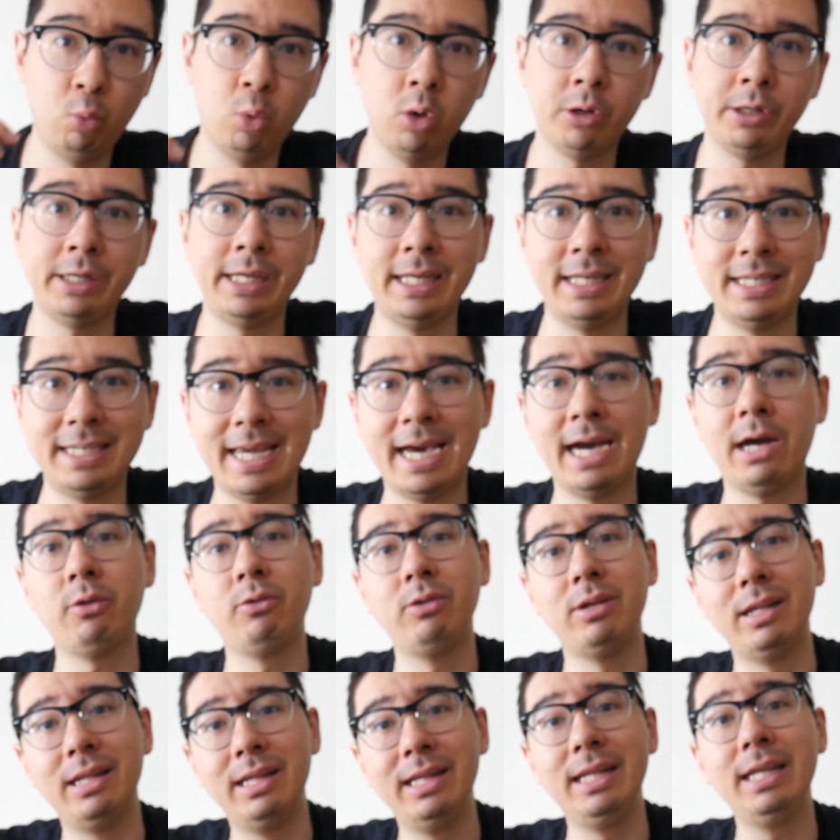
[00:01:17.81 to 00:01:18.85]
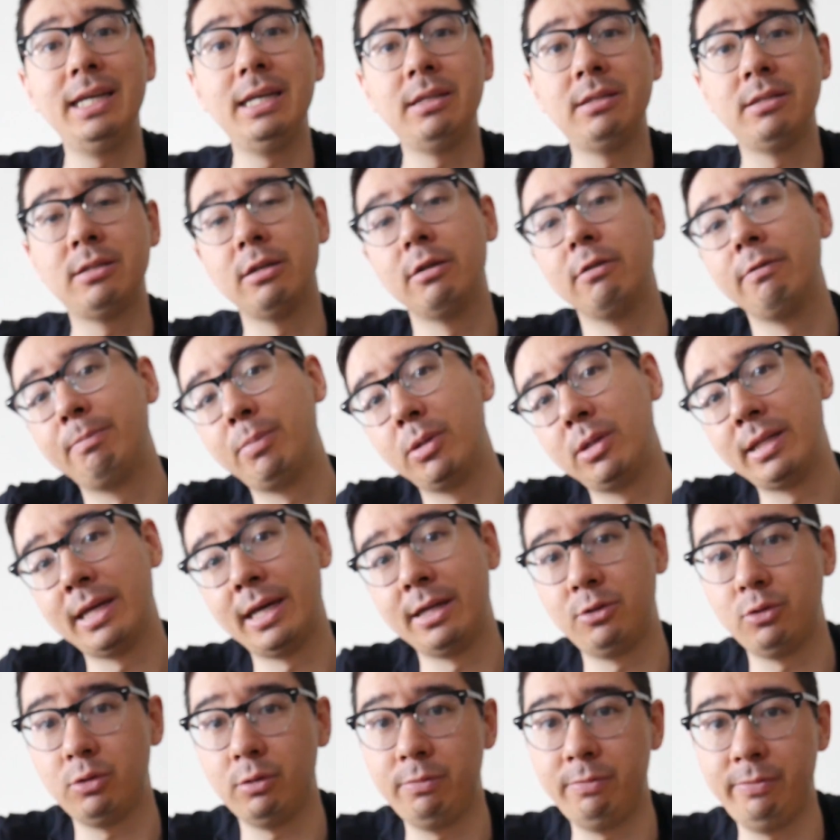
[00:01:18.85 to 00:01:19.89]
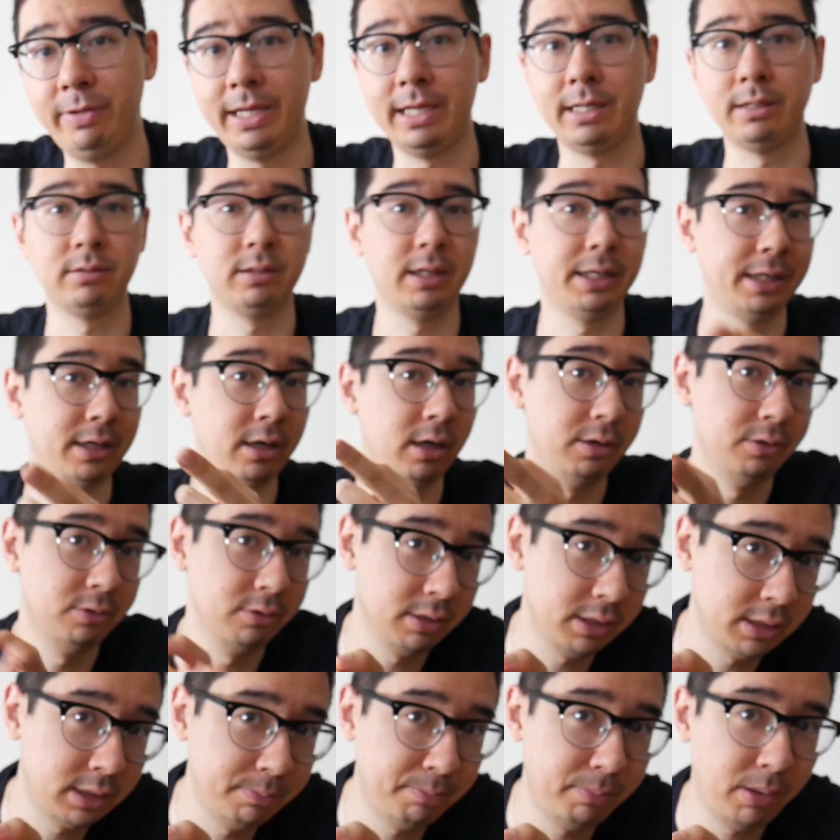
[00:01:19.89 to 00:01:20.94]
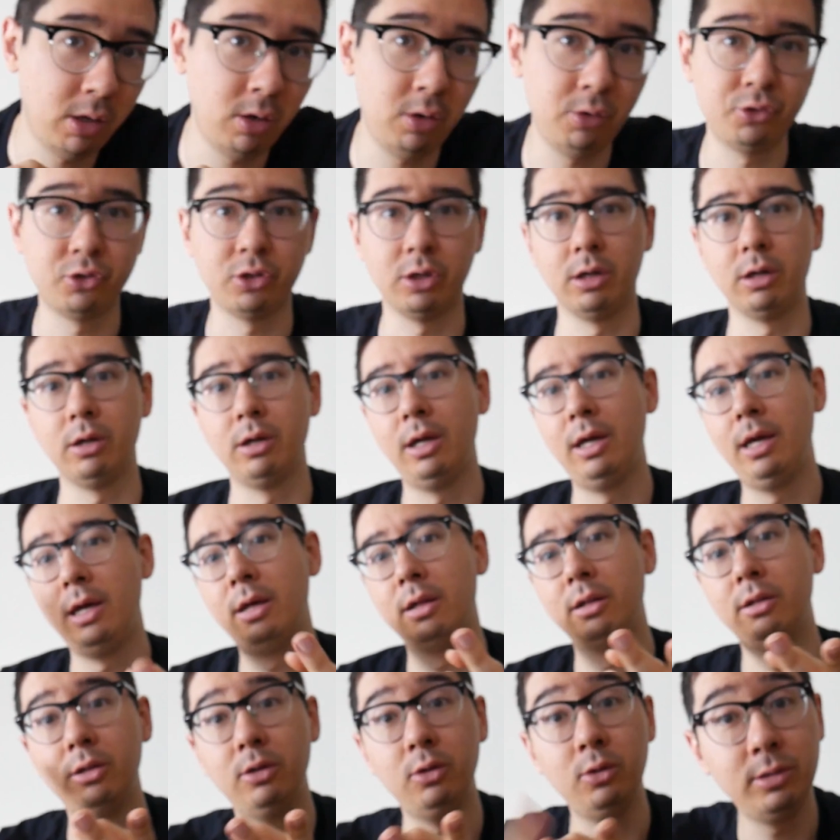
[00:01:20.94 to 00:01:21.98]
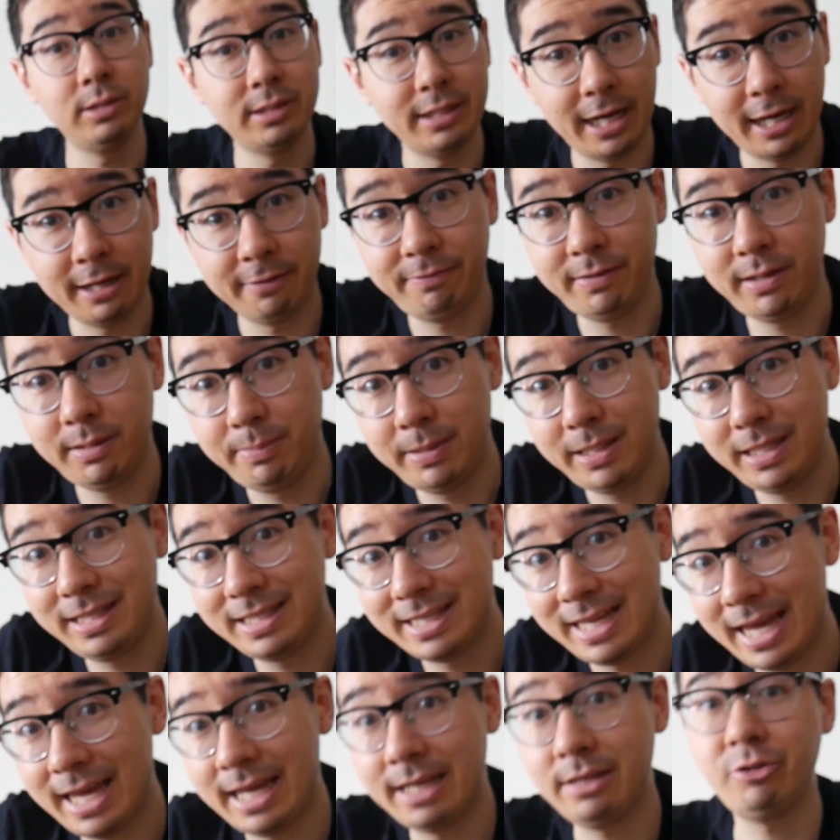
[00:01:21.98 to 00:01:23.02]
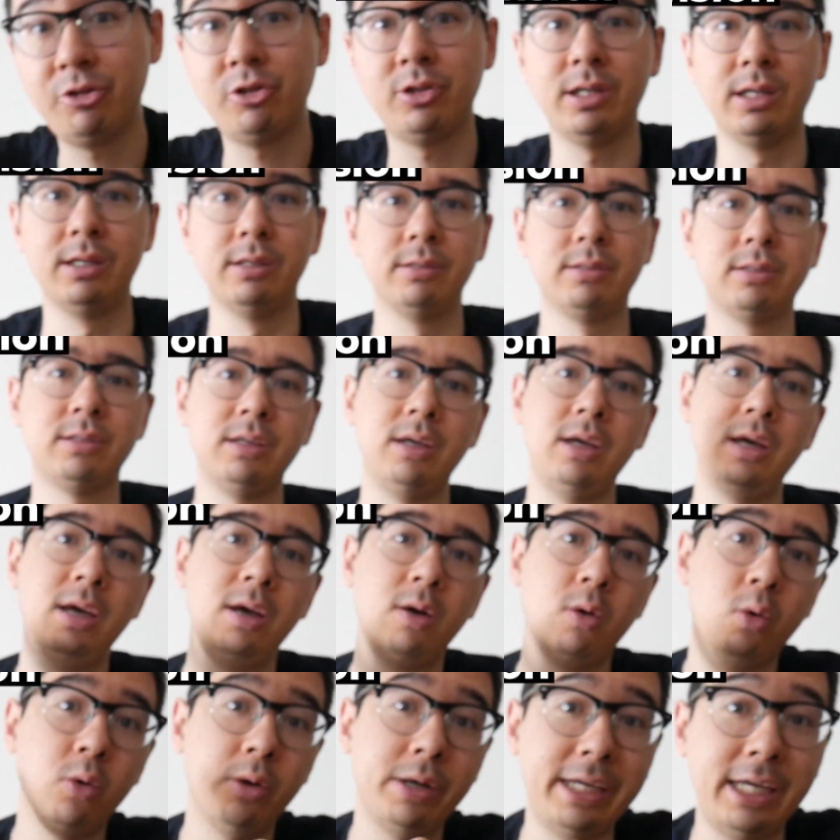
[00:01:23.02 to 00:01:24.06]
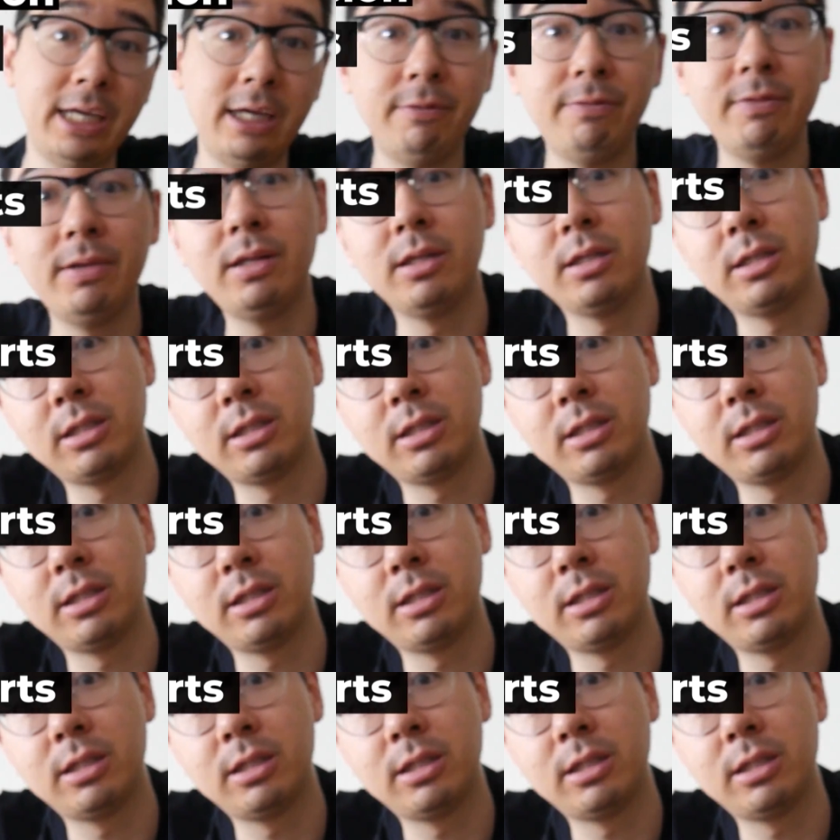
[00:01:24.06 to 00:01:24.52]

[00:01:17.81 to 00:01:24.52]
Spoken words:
working down the list of potential things like underexposure, loose FEP tensions, or even the